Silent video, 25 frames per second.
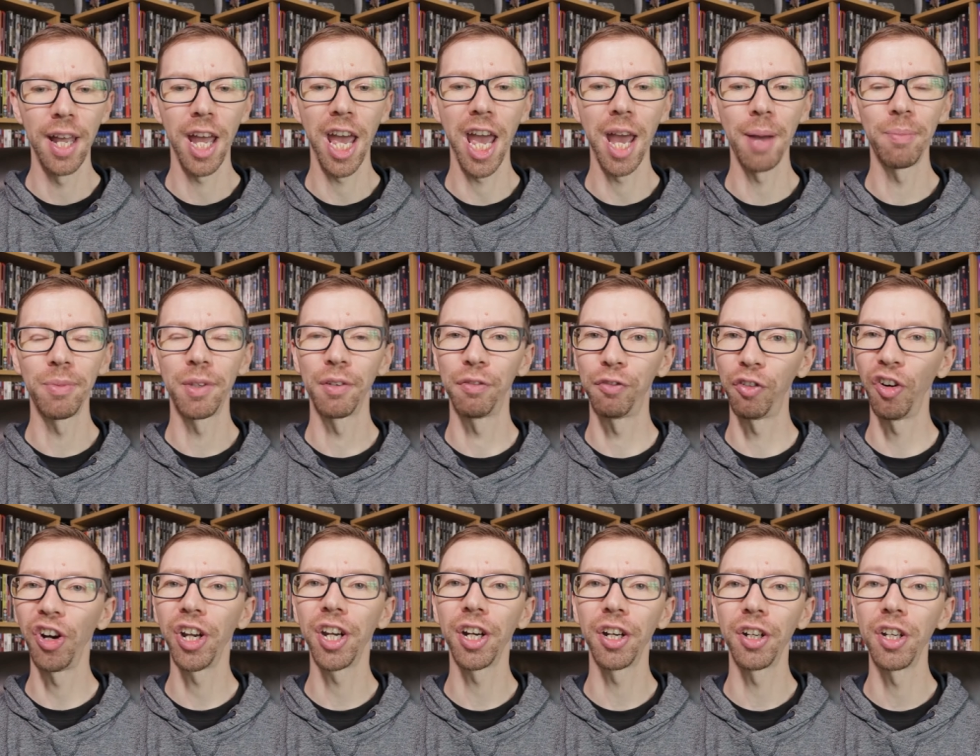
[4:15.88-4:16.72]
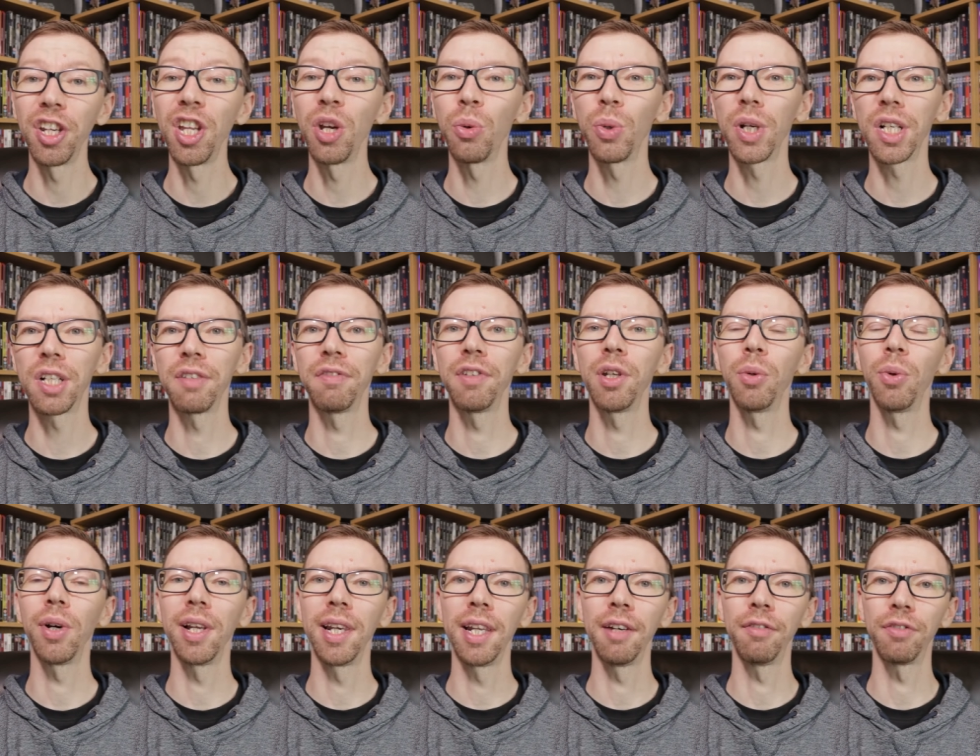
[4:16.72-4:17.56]
The Fighter, new interview
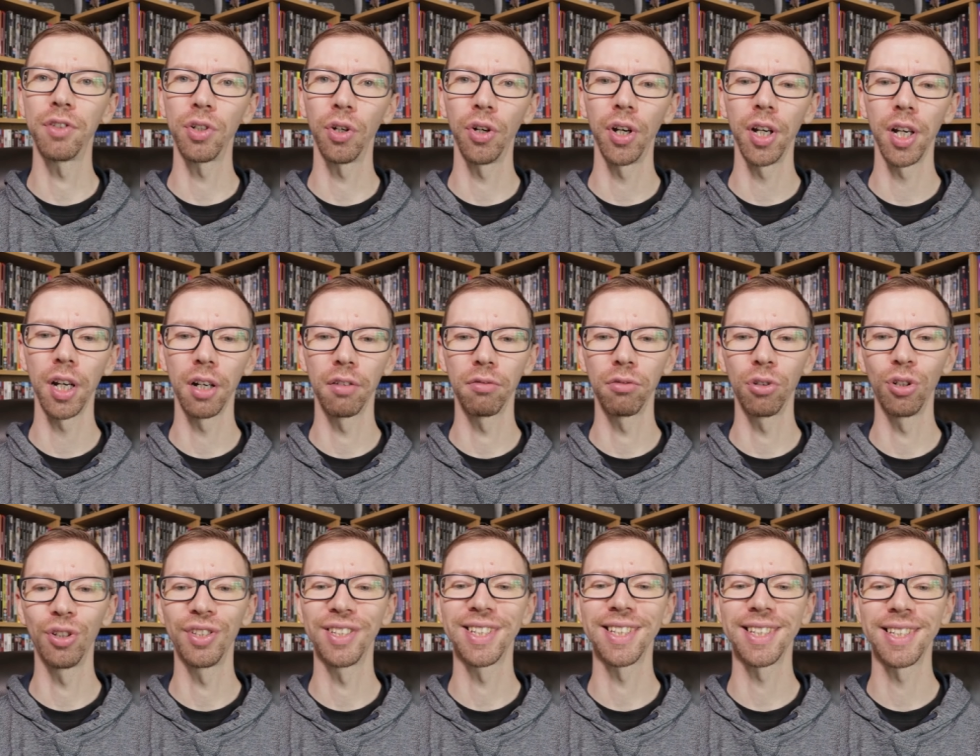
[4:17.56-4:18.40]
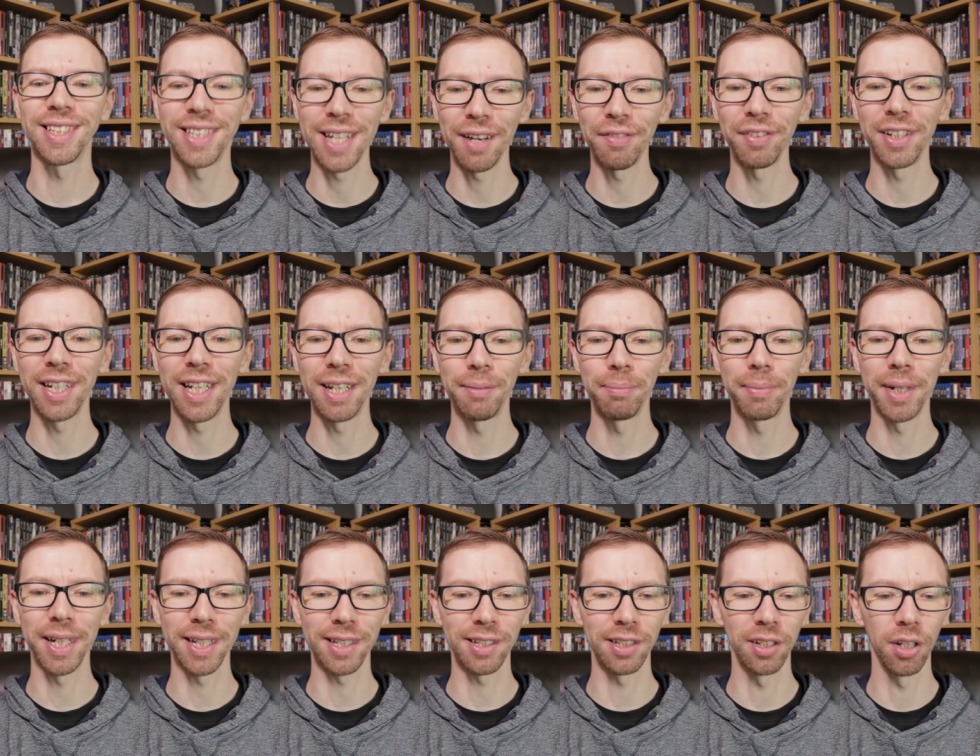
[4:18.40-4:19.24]
with Liv Tyler, runs 17
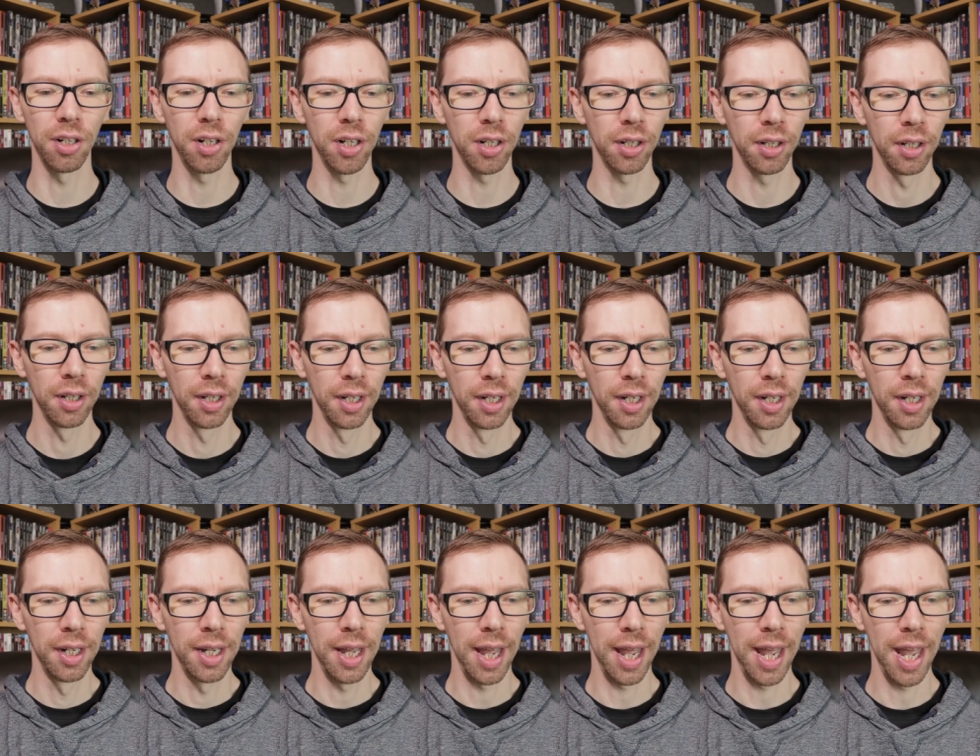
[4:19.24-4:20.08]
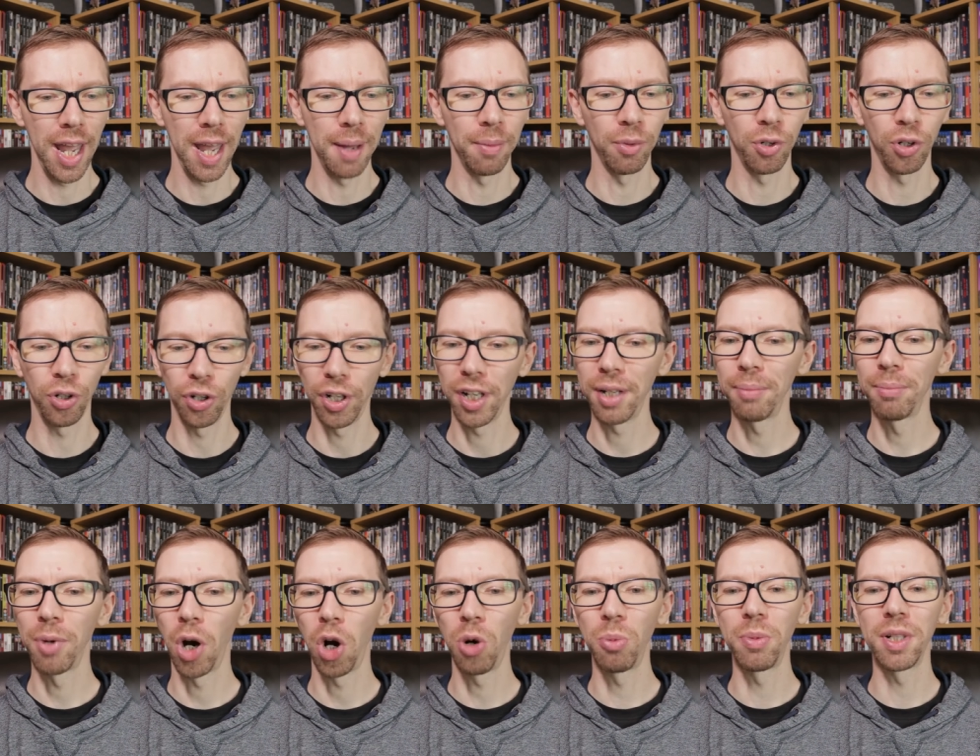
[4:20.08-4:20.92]
minutes long.
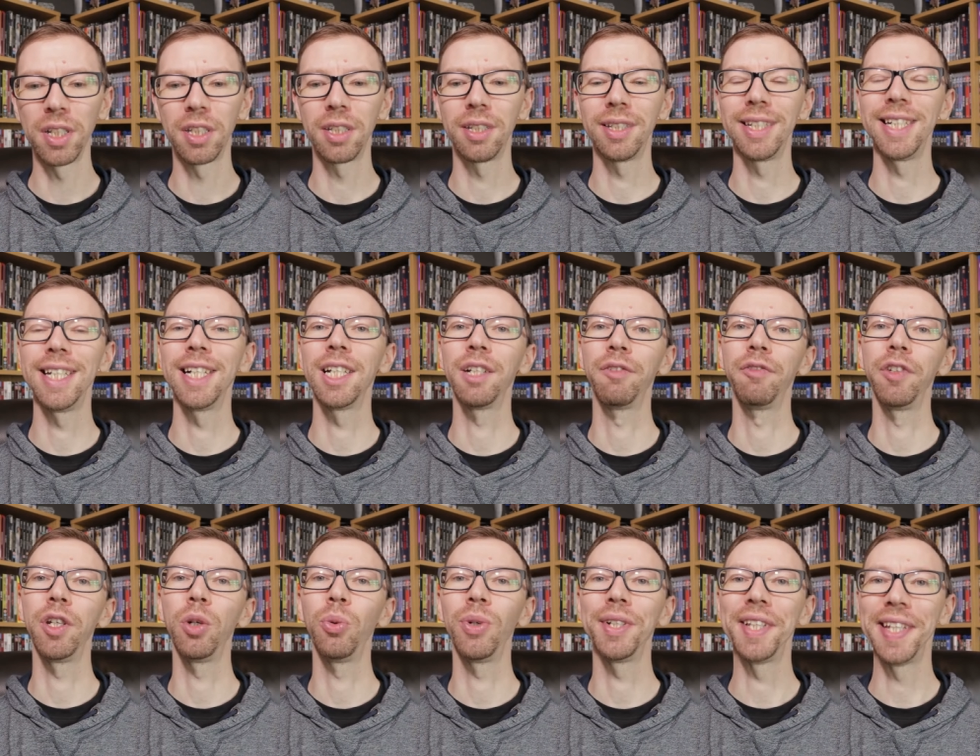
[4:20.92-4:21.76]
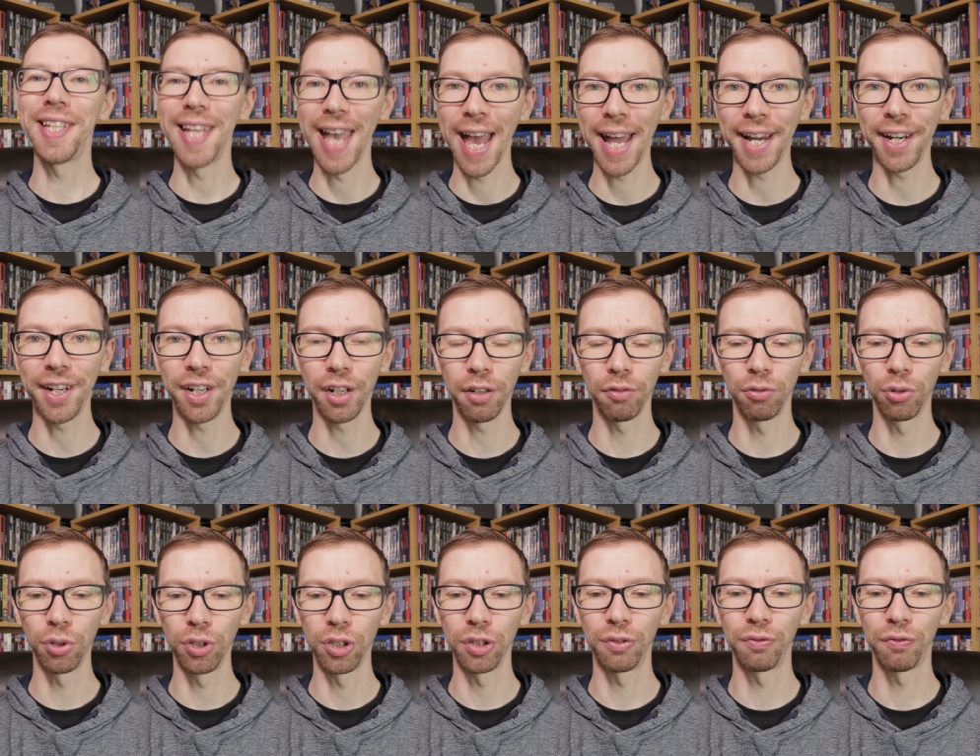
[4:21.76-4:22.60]
Cutting Moments, the interview with the editor,
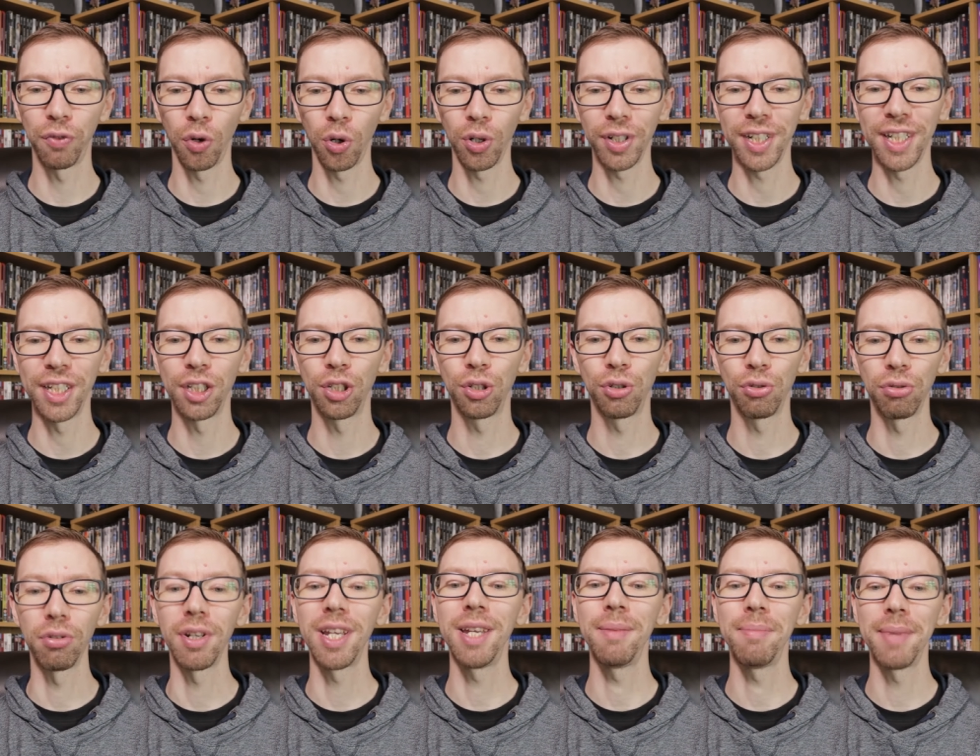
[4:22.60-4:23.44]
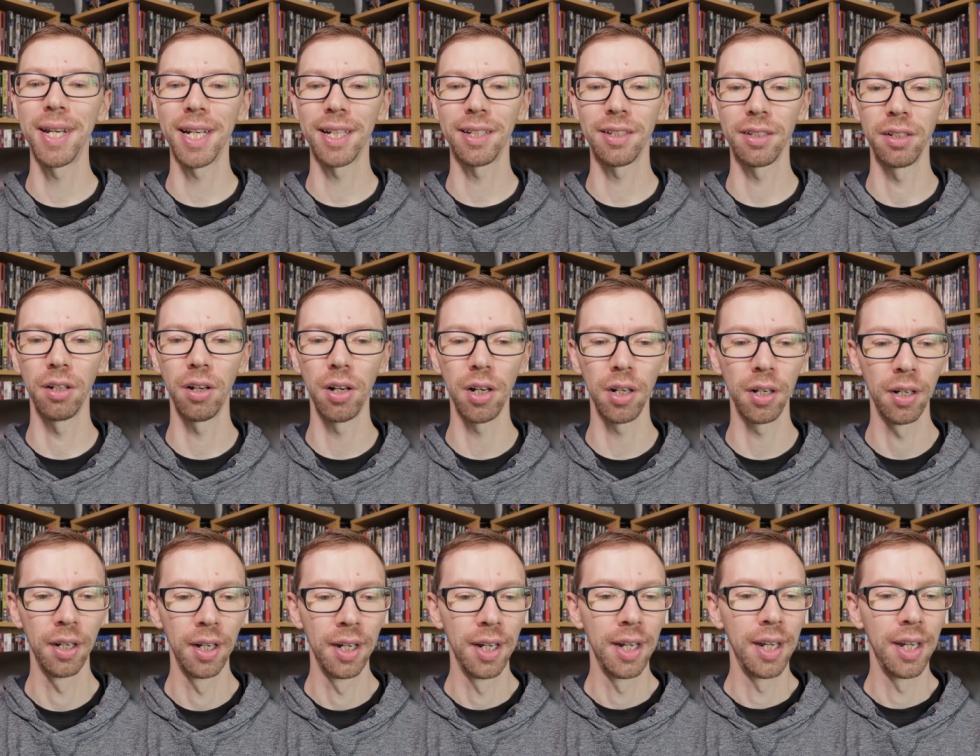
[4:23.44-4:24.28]
runs 43 minutes long.